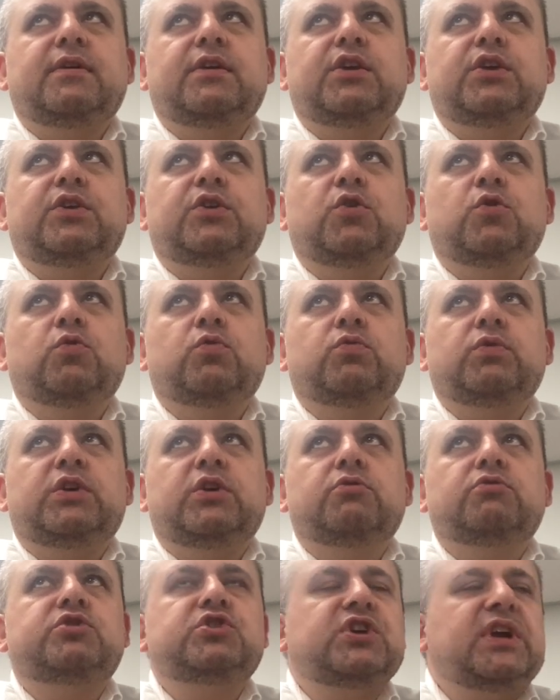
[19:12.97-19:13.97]
you you
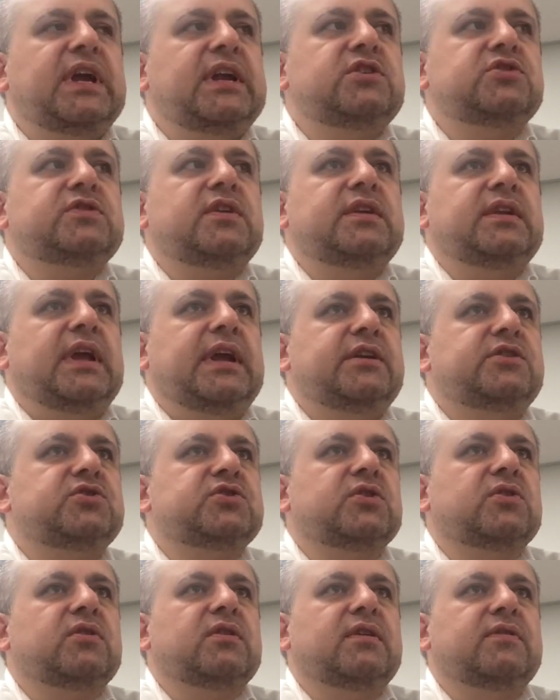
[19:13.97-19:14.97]
change the
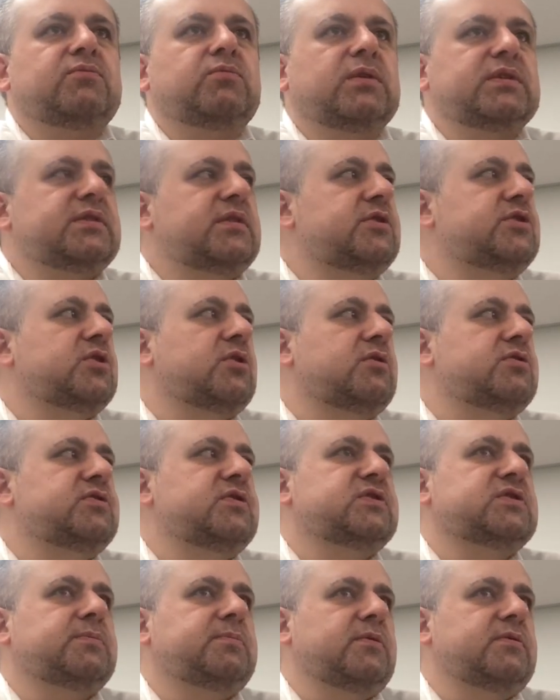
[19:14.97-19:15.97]
nature of what the church is
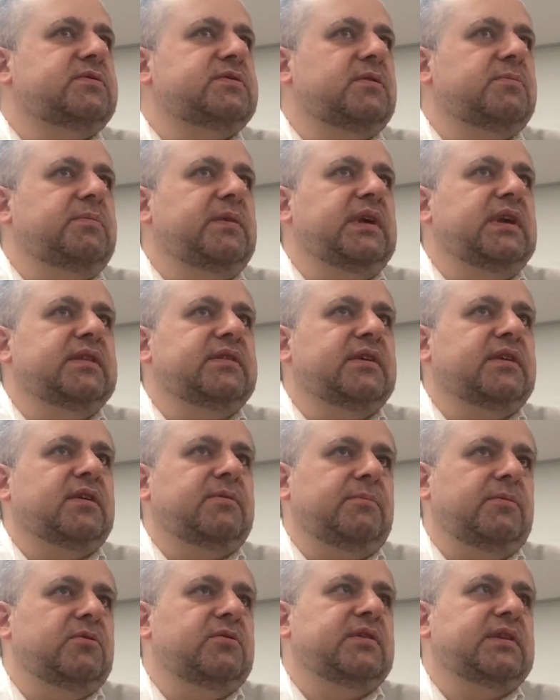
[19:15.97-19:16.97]
supposed to be in the
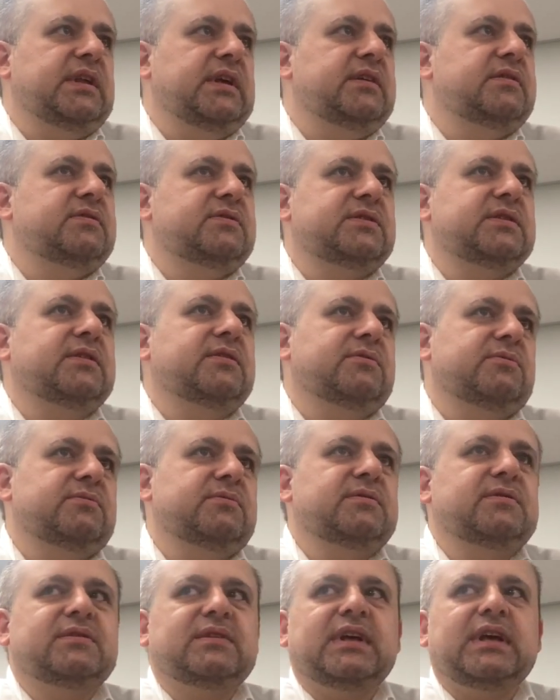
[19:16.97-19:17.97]
community. Oh,
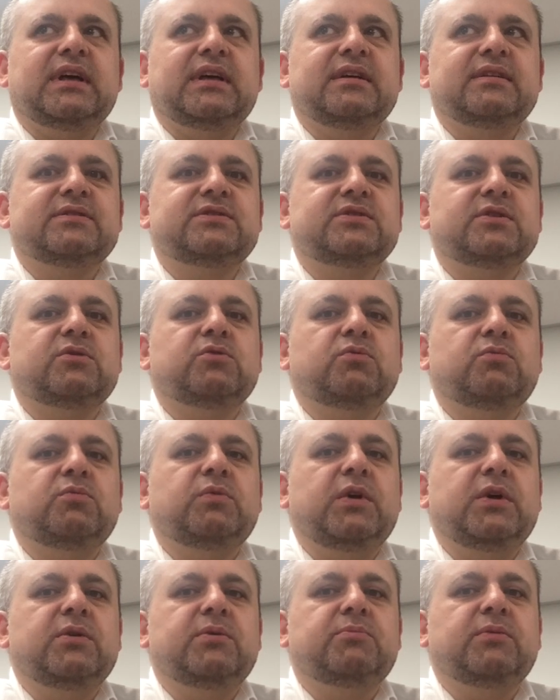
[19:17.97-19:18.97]
so uh, so
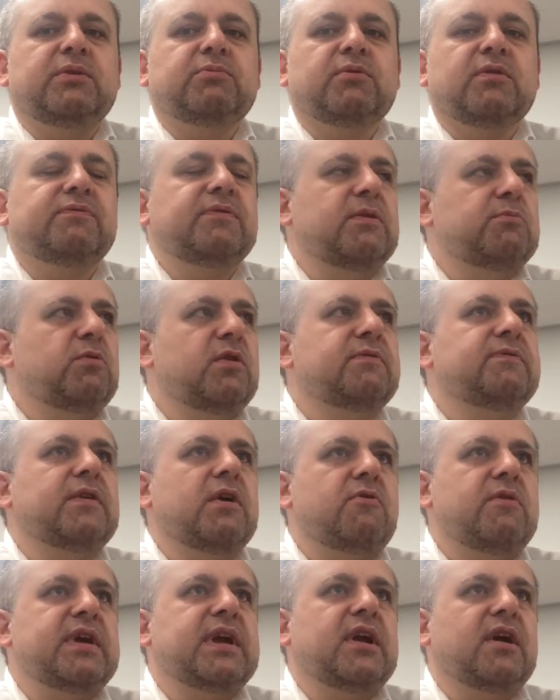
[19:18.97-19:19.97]
we, we were, we're
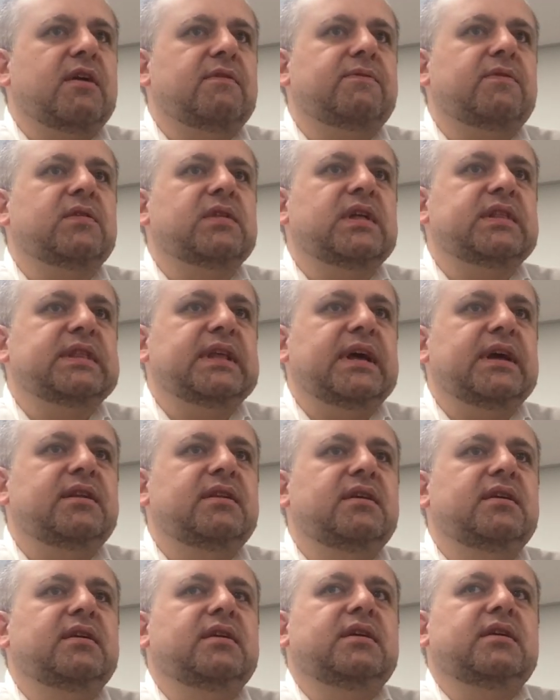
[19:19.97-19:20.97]
very careful on that.
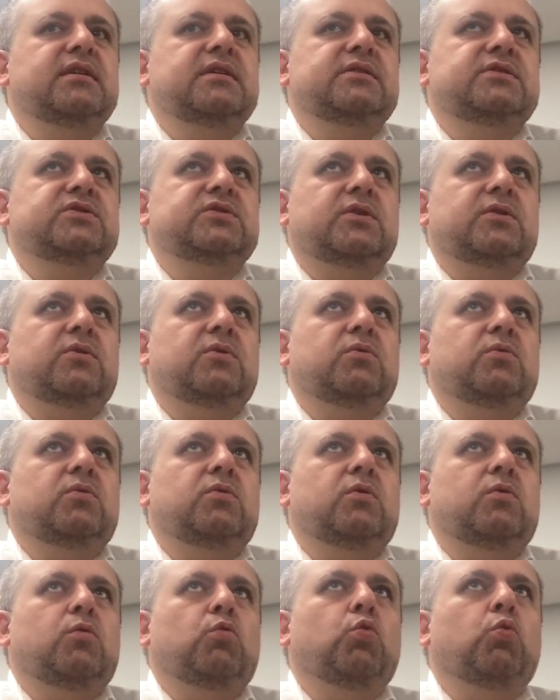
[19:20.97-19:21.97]
So
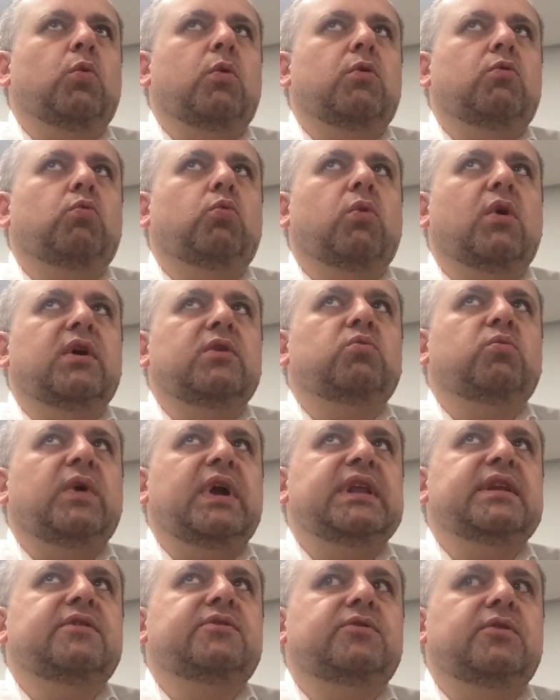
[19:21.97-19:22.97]
one way
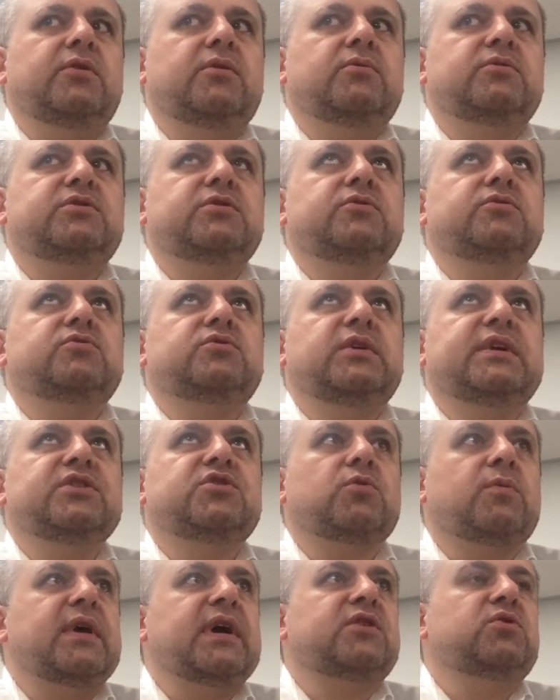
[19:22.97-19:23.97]
to do to
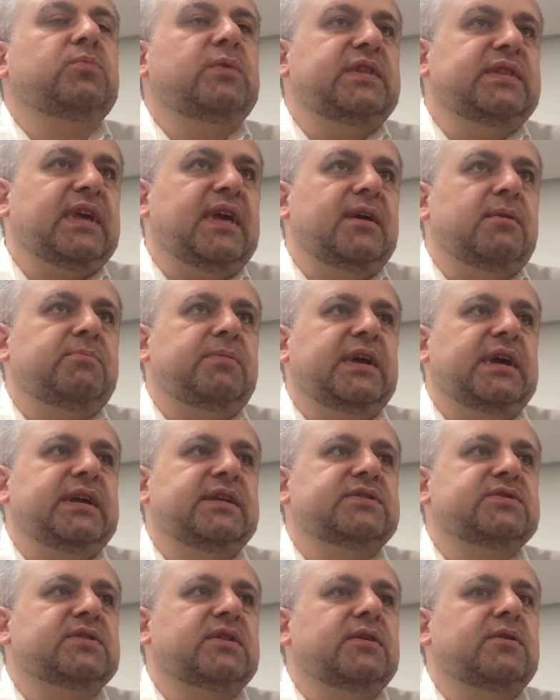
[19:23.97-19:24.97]
interact with
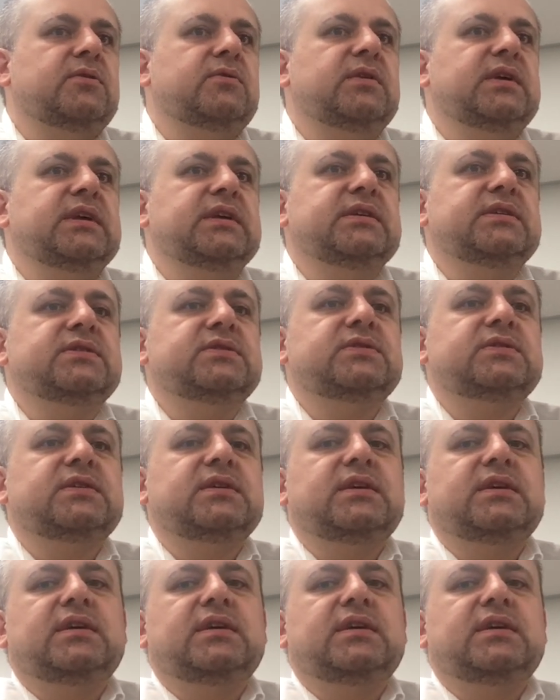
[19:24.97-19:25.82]
campaigns though is